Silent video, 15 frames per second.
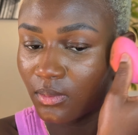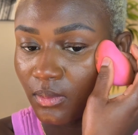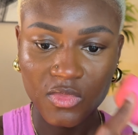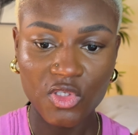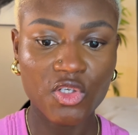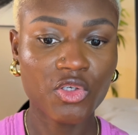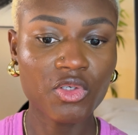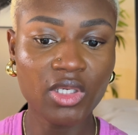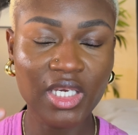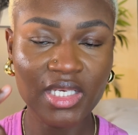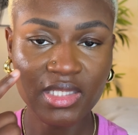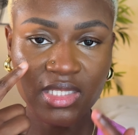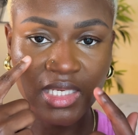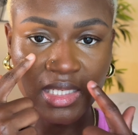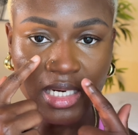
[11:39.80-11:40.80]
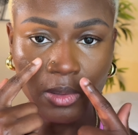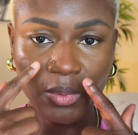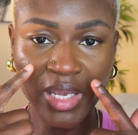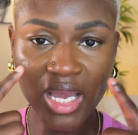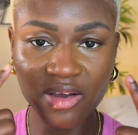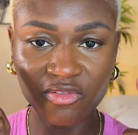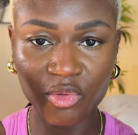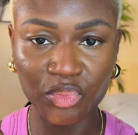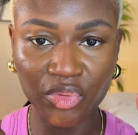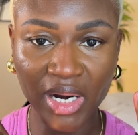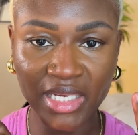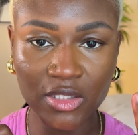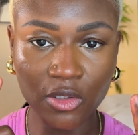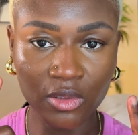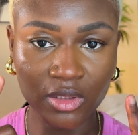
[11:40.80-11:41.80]
So you can see that we have a
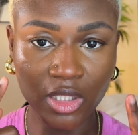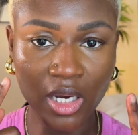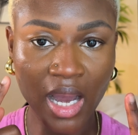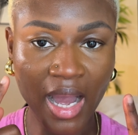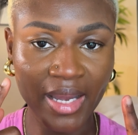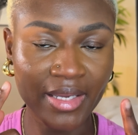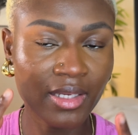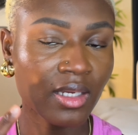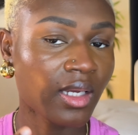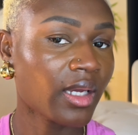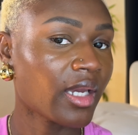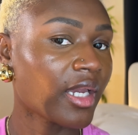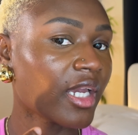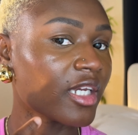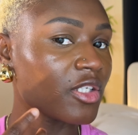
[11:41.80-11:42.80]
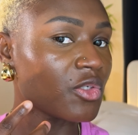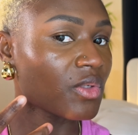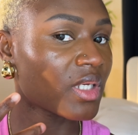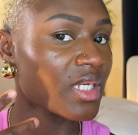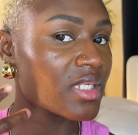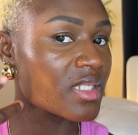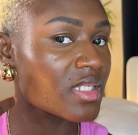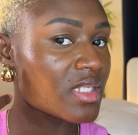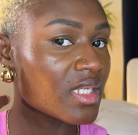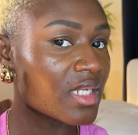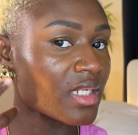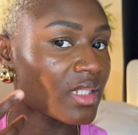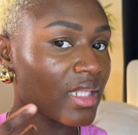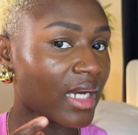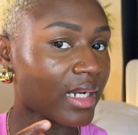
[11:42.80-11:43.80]
bright under eye, and you can
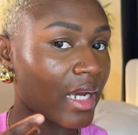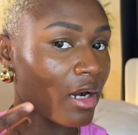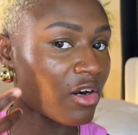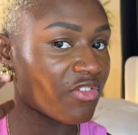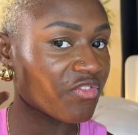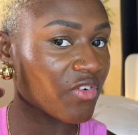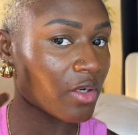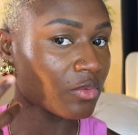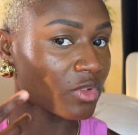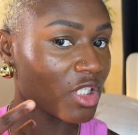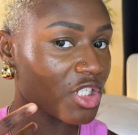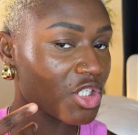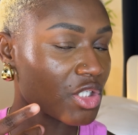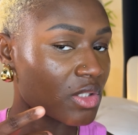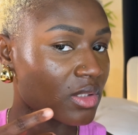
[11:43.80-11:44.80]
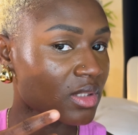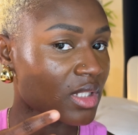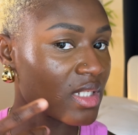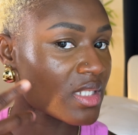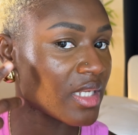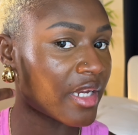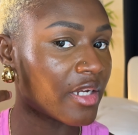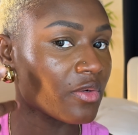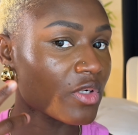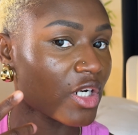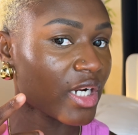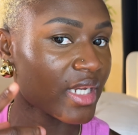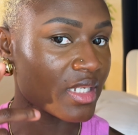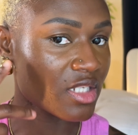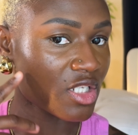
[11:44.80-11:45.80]
see that our foundation, this area
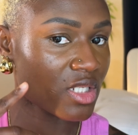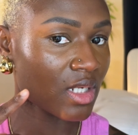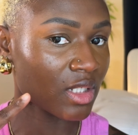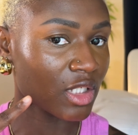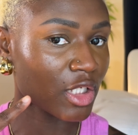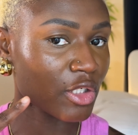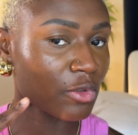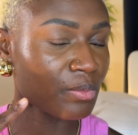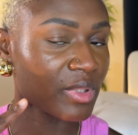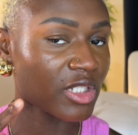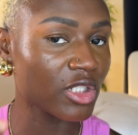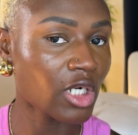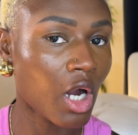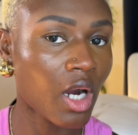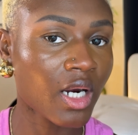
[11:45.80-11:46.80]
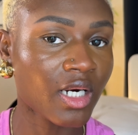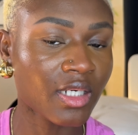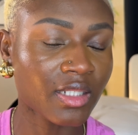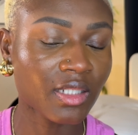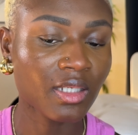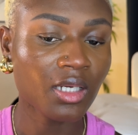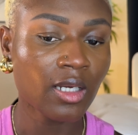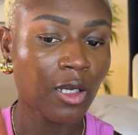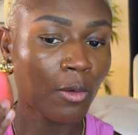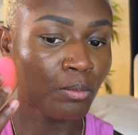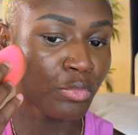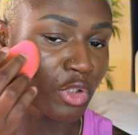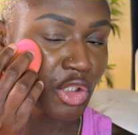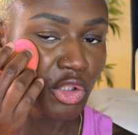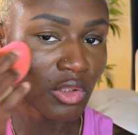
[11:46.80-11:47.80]
is a little bit darker,
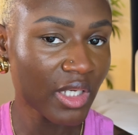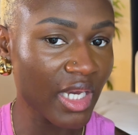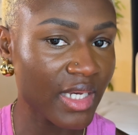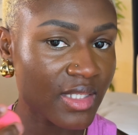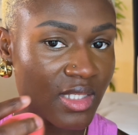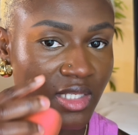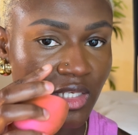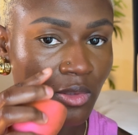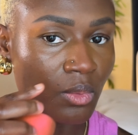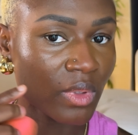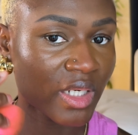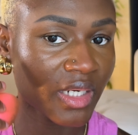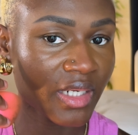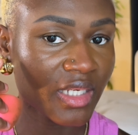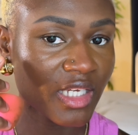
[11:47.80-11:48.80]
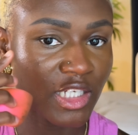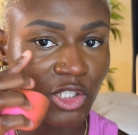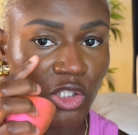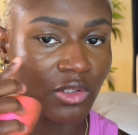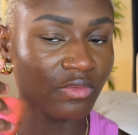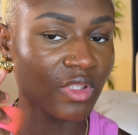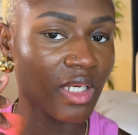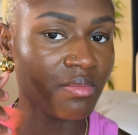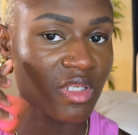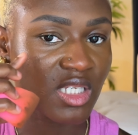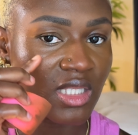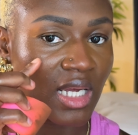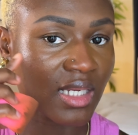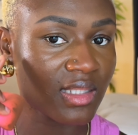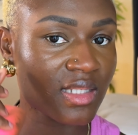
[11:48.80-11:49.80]
but you can see where each of them
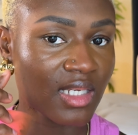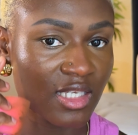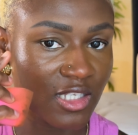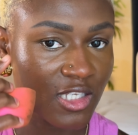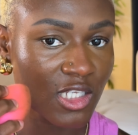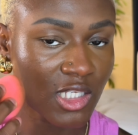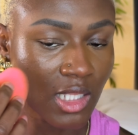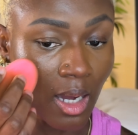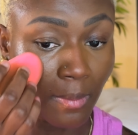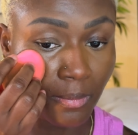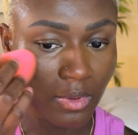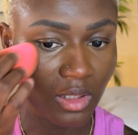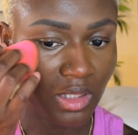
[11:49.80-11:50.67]
starts and stop.